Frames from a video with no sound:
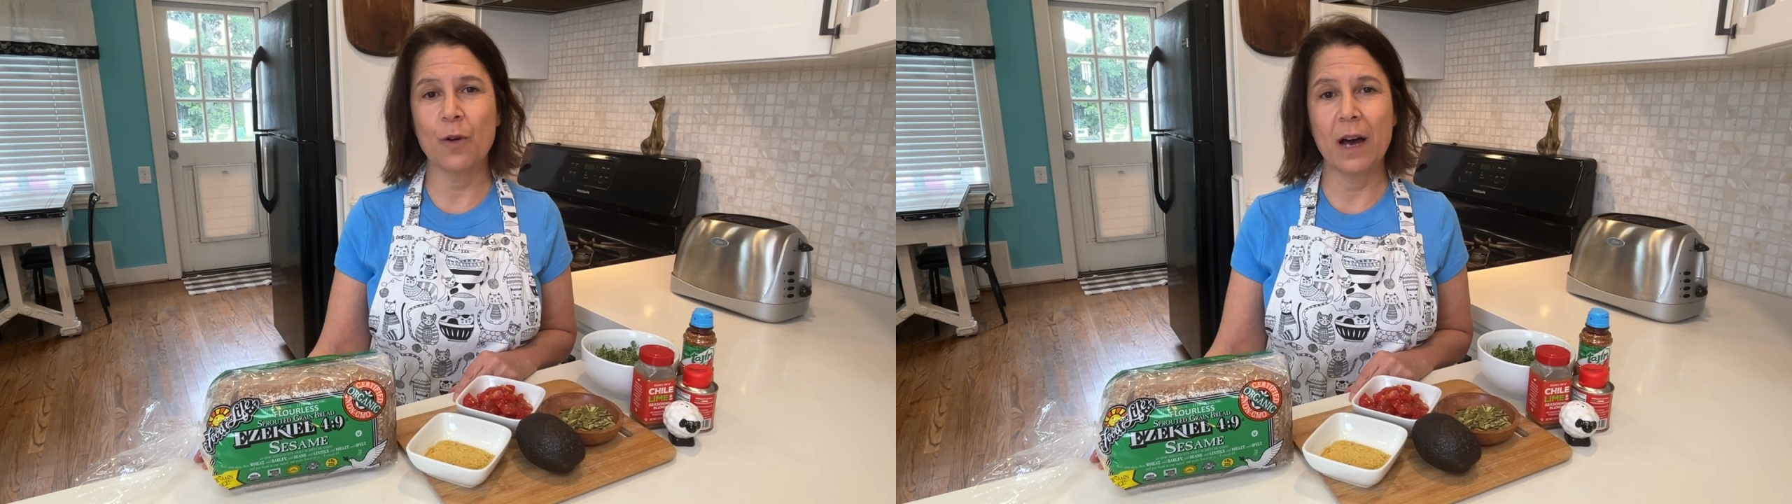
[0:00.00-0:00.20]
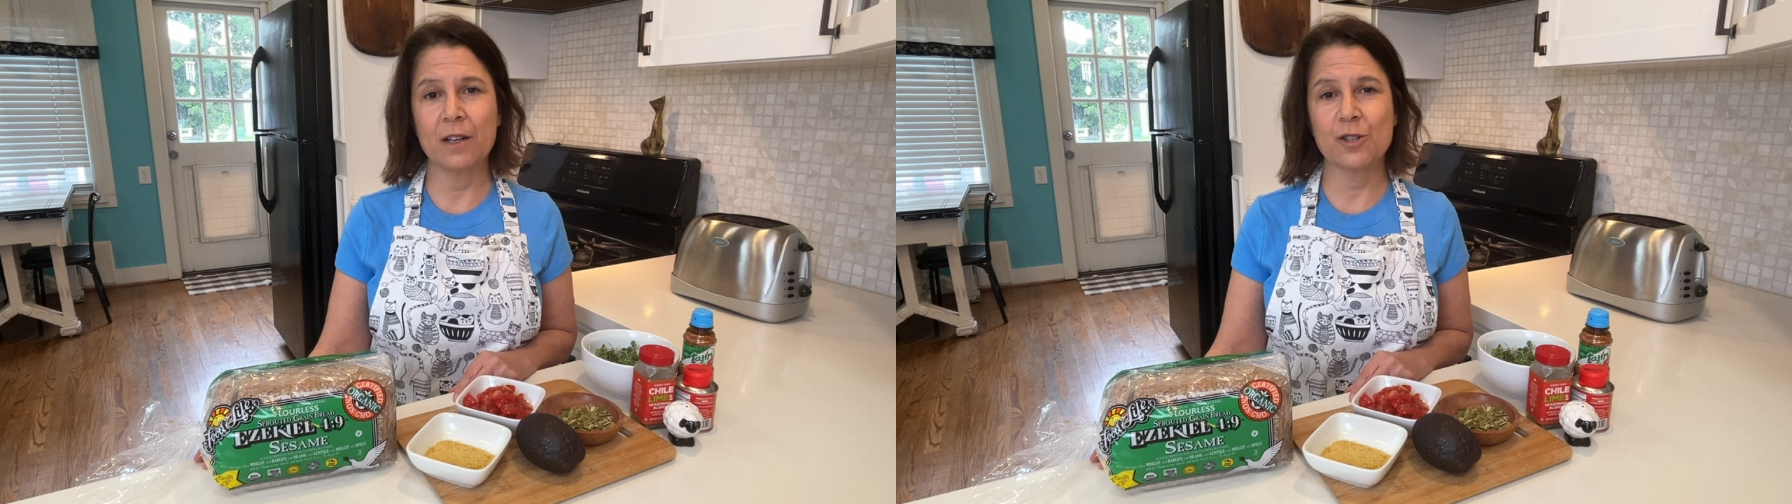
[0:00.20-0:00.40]

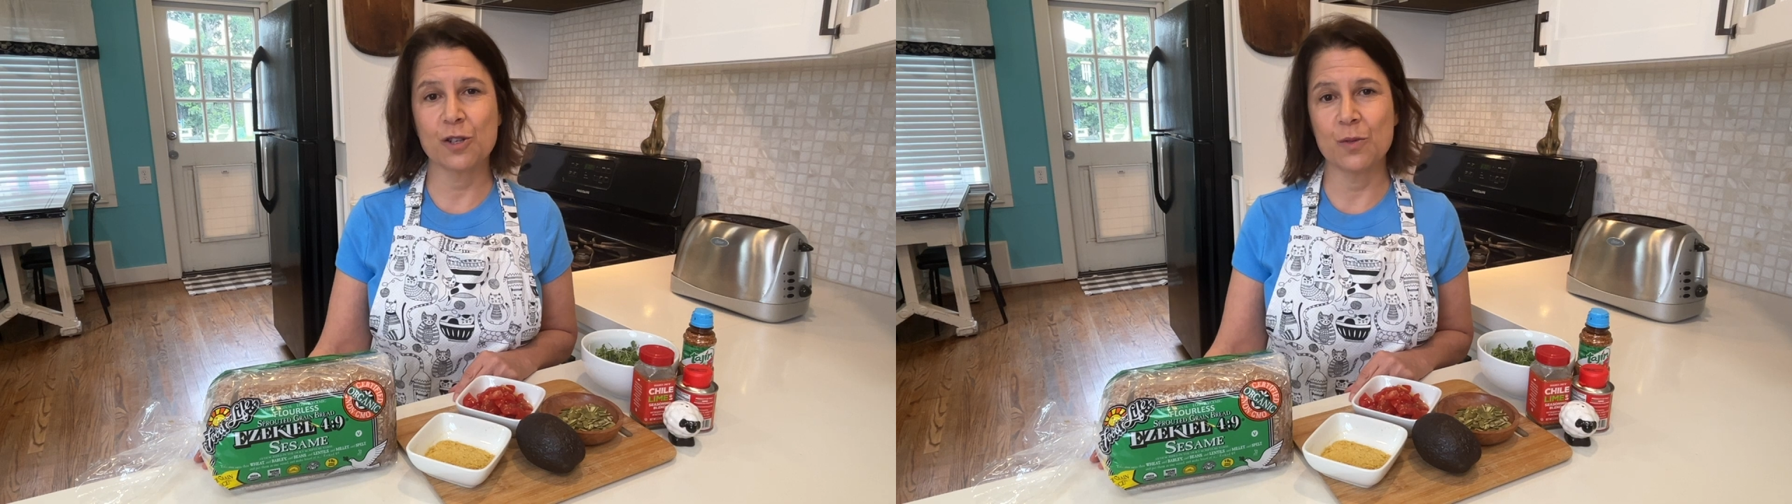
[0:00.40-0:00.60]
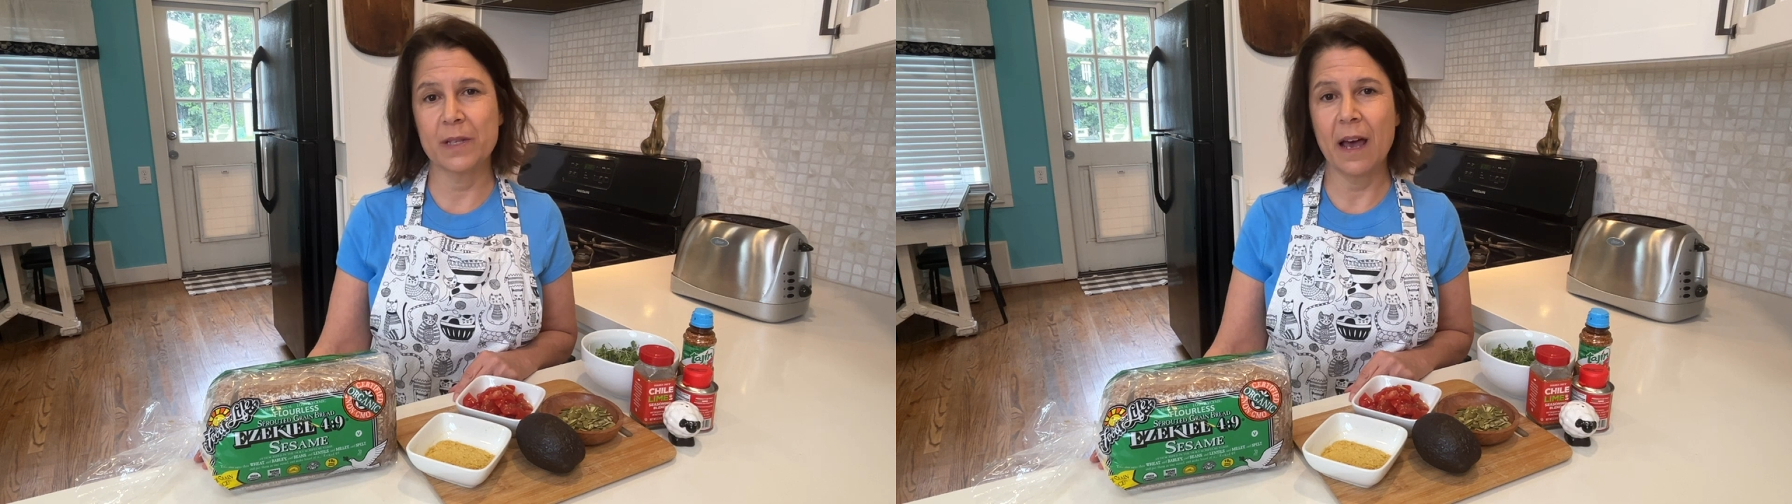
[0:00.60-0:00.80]
how to
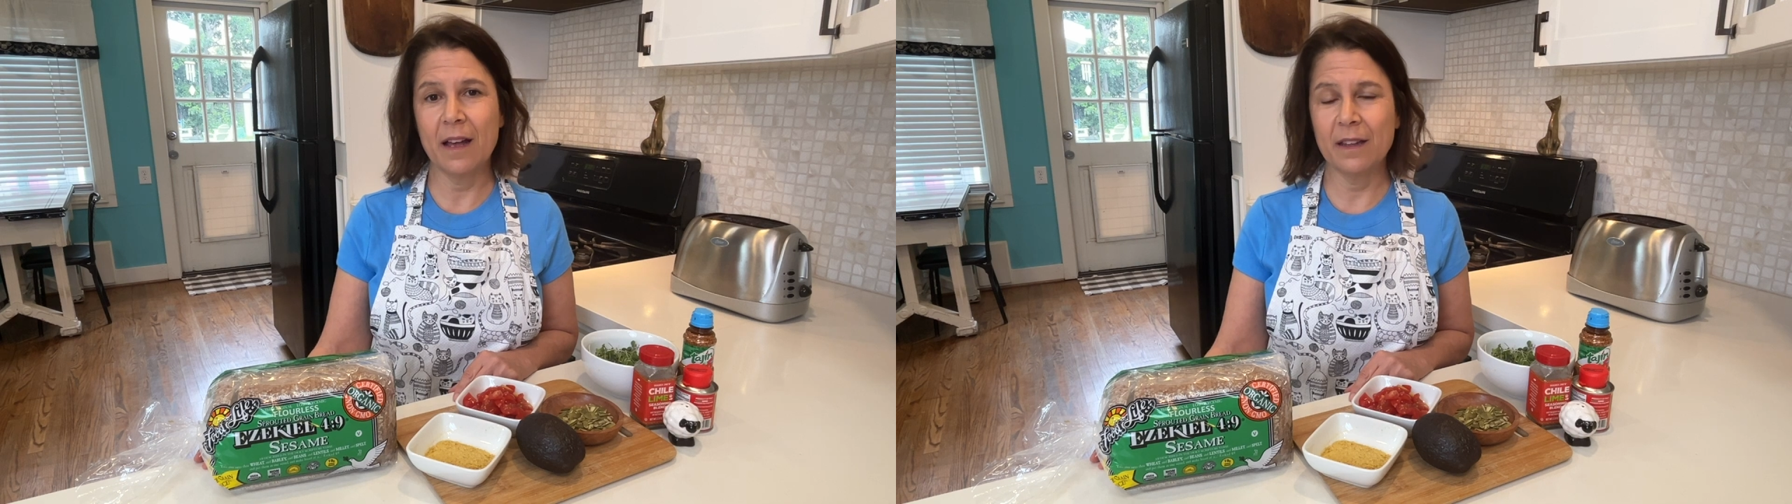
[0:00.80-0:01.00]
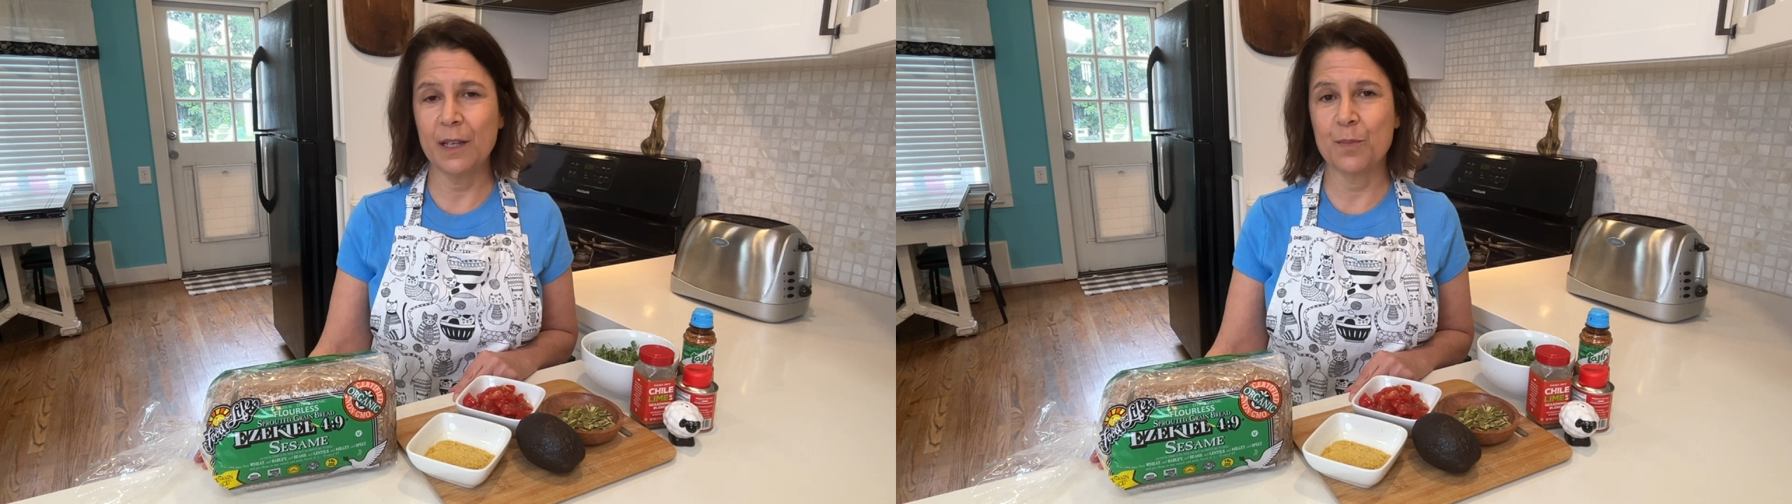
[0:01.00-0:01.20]
choose a
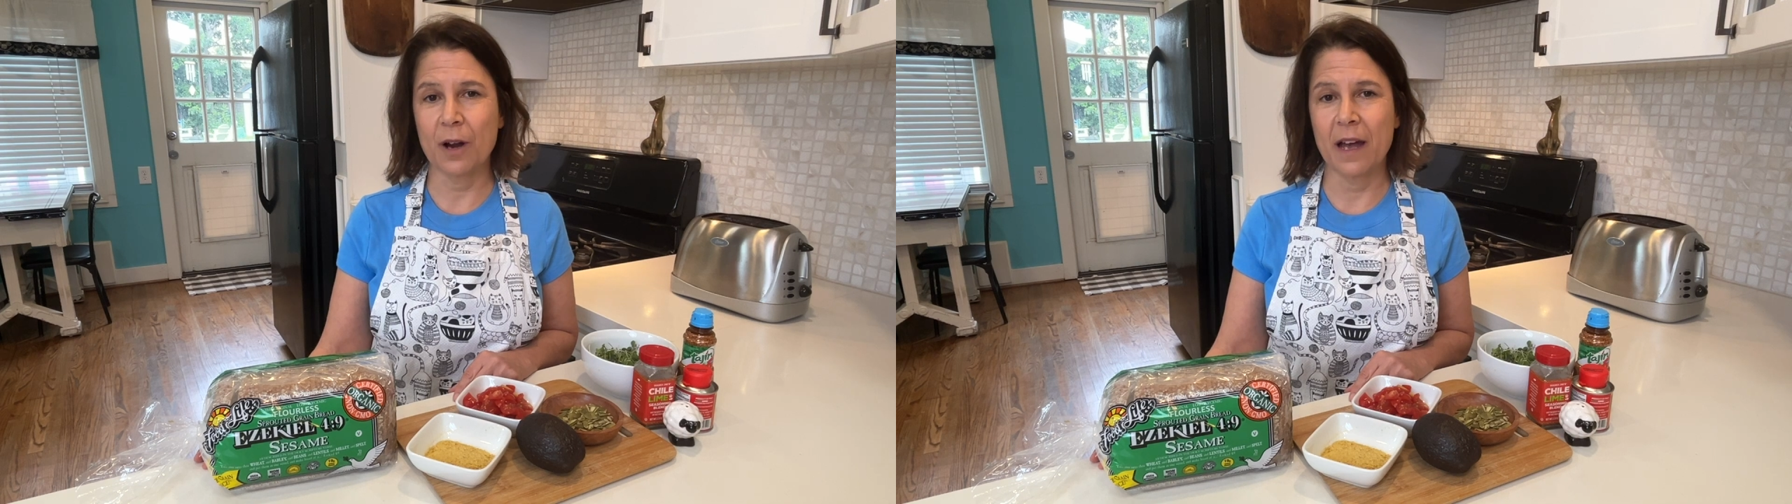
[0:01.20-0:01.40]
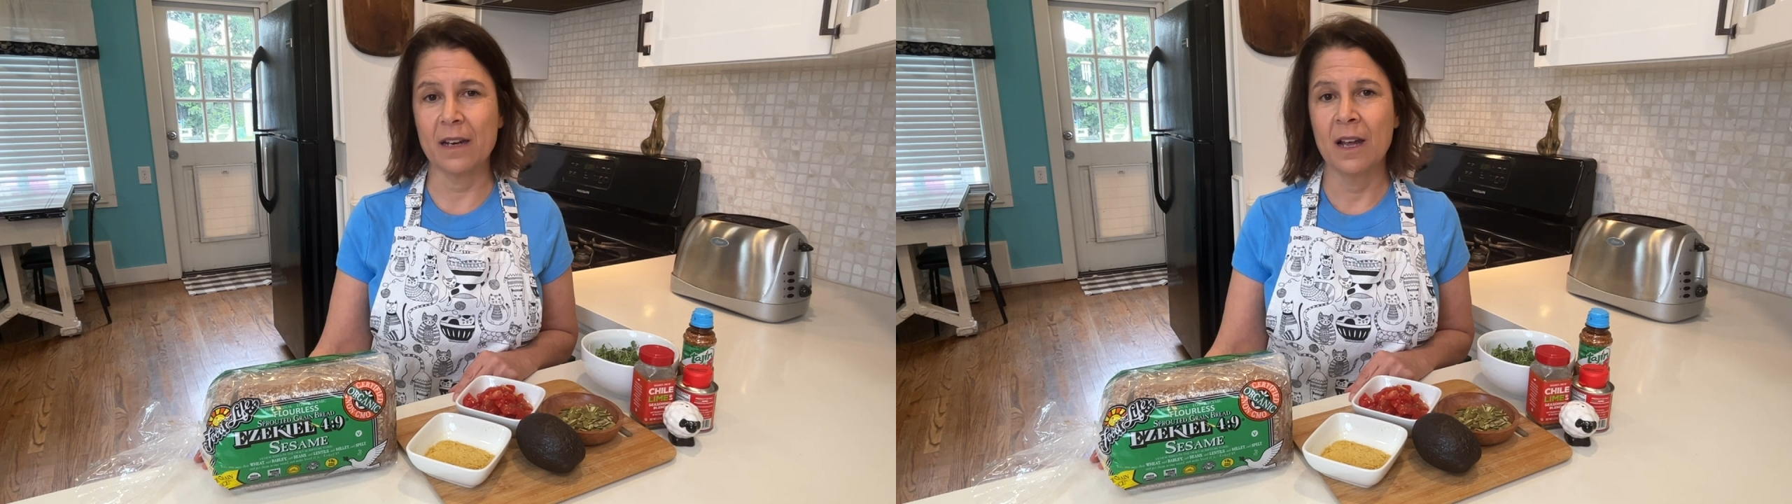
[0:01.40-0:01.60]
healthy
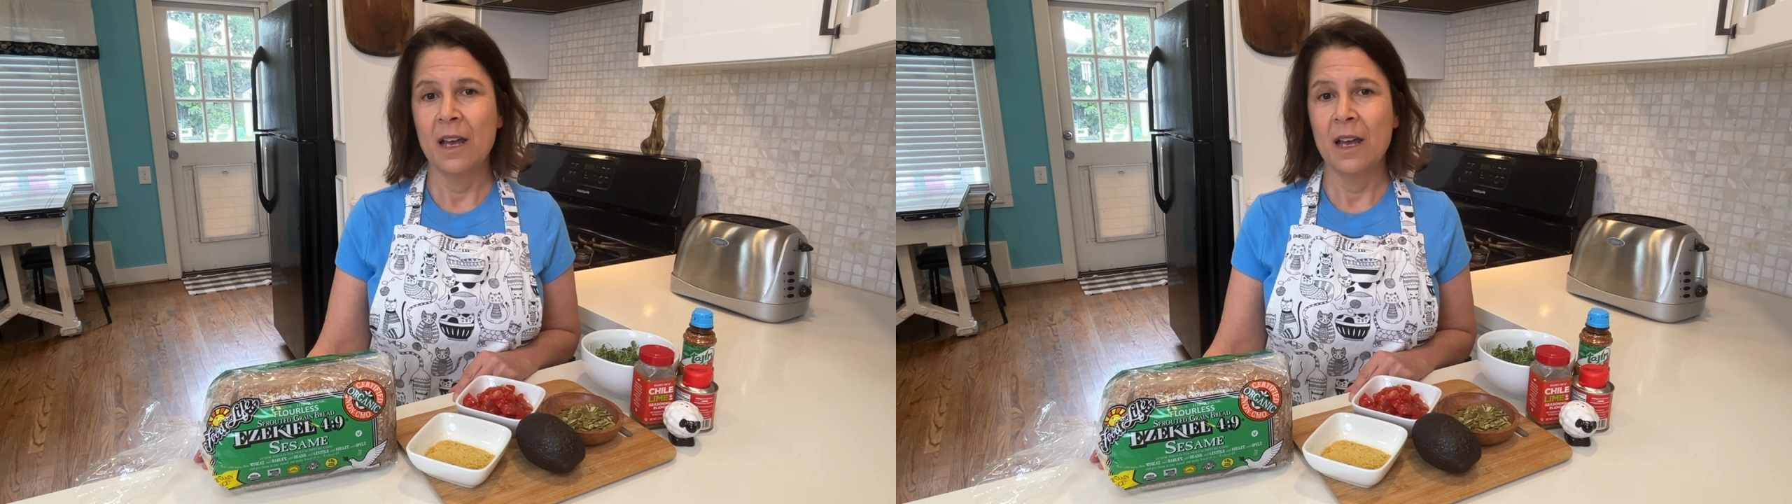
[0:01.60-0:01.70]
bread.